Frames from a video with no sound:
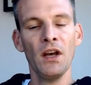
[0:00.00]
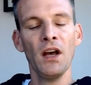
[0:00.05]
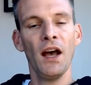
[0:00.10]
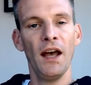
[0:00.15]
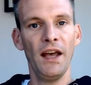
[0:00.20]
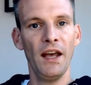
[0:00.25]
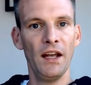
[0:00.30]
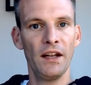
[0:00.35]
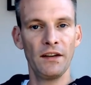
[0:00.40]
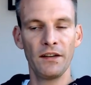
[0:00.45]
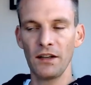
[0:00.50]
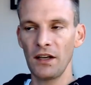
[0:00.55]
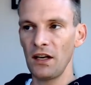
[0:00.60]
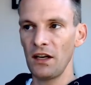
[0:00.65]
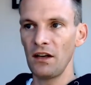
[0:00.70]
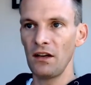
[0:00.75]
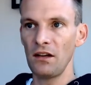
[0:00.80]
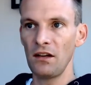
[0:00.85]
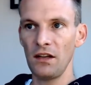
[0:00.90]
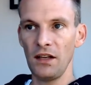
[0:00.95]
And
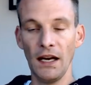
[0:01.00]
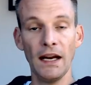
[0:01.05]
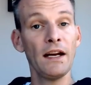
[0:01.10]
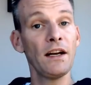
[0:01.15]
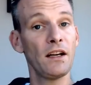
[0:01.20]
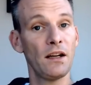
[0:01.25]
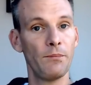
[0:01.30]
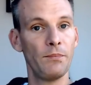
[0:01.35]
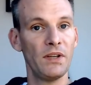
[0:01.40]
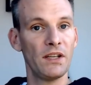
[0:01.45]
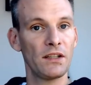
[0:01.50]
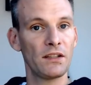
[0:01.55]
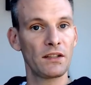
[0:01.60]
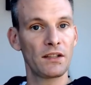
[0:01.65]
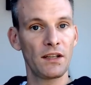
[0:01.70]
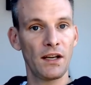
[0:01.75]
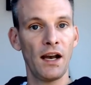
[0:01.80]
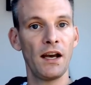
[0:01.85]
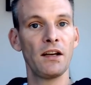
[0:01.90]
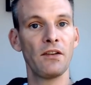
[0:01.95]
uh, it ended up being
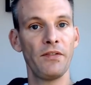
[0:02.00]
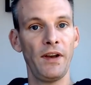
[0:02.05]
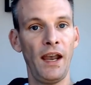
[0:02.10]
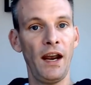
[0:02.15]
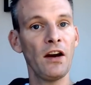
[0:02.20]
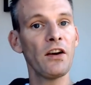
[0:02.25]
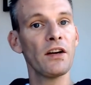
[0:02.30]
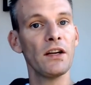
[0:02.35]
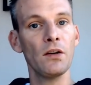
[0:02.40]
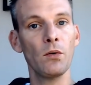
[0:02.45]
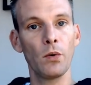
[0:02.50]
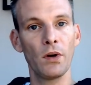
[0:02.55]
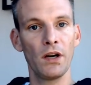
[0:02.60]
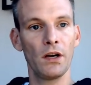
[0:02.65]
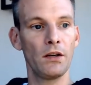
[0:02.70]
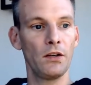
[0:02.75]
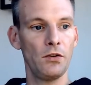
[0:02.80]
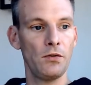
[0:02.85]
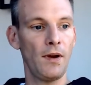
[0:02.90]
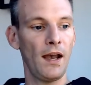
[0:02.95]
kind of hairy, where
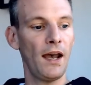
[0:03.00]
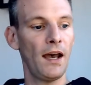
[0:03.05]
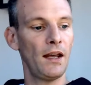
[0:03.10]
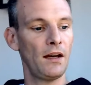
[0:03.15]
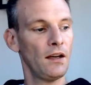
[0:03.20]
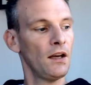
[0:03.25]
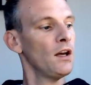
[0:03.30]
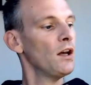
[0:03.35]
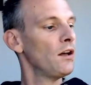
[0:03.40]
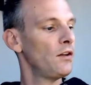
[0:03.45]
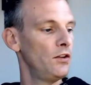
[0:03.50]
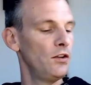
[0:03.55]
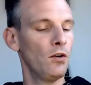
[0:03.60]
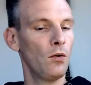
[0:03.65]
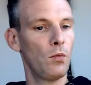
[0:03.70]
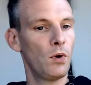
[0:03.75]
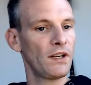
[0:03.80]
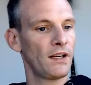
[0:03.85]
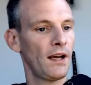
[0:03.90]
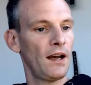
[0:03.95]
you had you know
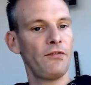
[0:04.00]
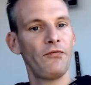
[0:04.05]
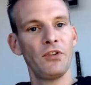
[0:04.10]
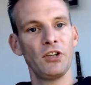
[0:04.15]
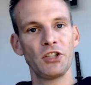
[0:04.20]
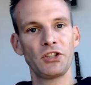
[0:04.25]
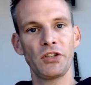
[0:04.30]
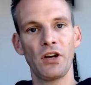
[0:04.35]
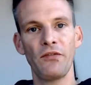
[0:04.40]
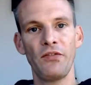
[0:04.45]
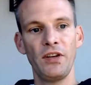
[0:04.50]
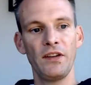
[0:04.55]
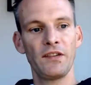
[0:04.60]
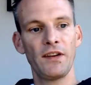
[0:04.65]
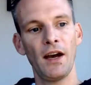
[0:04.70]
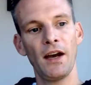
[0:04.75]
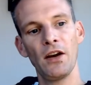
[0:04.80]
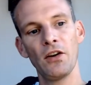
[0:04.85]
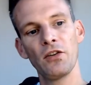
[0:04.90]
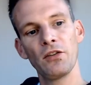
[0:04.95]
one guy finished off his
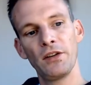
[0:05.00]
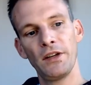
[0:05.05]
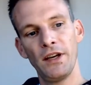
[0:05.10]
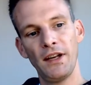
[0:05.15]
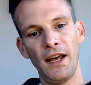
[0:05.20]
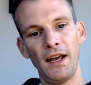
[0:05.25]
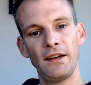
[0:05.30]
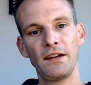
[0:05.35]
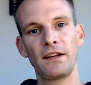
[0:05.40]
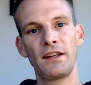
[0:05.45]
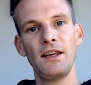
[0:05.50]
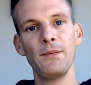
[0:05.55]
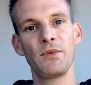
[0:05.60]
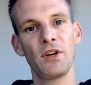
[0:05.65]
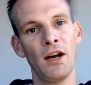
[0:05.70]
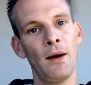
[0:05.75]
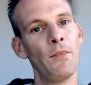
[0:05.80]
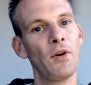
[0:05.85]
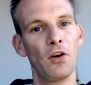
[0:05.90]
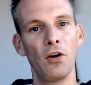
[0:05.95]
guy early and had to keep
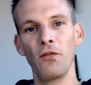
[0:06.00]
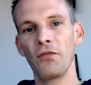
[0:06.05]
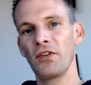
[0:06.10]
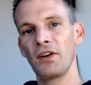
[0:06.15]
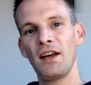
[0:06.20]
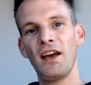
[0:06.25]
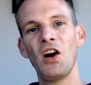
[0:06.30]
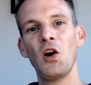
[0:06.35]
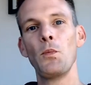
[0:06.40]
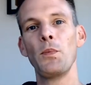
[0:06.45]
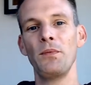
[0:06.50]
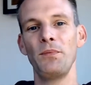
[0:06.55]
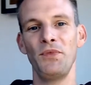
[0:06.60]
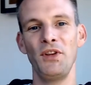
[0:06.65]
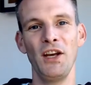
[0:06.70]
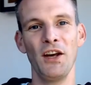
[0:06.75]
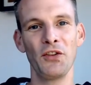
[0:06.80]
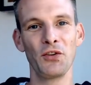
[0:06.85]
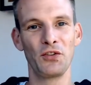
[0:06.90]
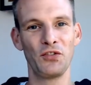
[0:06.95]
coming over to help
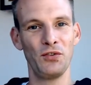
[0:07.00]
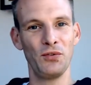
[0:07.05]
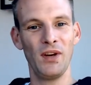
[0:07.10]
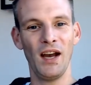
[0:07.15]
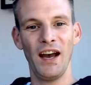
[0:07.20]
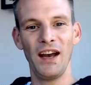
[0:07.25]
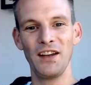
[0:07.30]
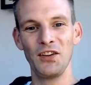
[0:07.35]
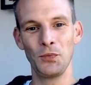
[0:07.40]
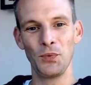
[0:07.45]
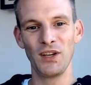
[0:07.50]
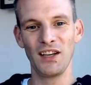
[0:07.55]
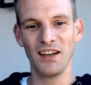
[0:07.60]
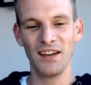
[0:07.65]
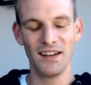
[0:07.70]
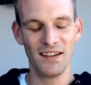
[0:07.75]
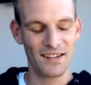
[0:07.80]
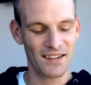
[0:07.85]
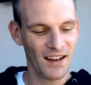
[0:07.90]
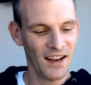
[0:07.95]
the other two guys
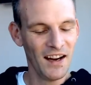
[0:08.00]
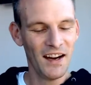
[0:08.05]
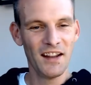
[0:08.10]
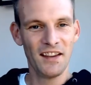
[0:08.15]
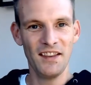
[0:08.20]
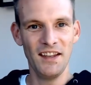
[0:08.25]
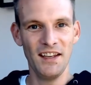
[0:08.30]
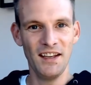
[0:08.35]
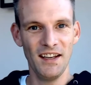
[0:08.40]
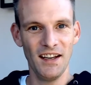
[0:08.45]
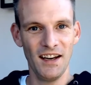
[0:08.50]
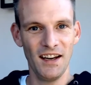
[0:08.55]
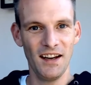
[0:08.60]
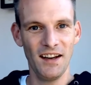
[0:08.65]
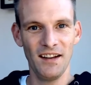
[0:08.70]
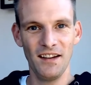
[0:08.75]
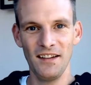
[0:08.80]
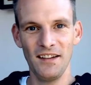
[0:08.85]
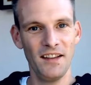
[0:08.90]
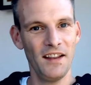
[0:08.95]
because the
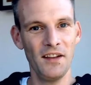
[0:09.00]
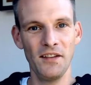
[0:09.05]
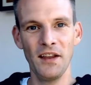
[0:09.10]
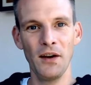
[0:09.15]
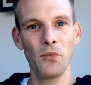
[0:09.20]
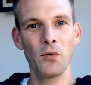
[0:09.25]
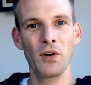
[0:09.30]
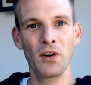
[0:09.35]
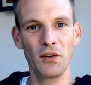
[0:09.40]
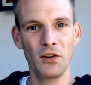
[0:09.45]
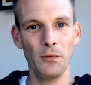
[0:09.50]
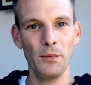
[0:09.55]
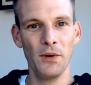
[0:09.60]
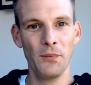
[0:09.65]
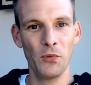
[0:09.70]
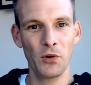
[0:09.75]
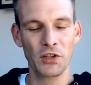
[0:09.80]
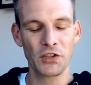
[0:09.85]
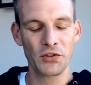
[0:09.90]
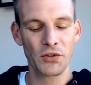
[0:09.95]
uh, they, they were in a little bit
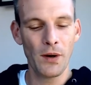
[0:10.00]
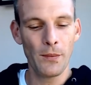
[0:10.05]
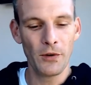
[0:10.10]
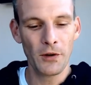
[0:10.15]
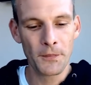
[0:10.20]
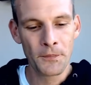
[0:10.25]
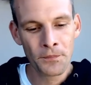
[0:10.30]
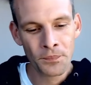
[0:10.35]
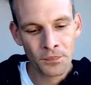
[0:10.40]
more trouble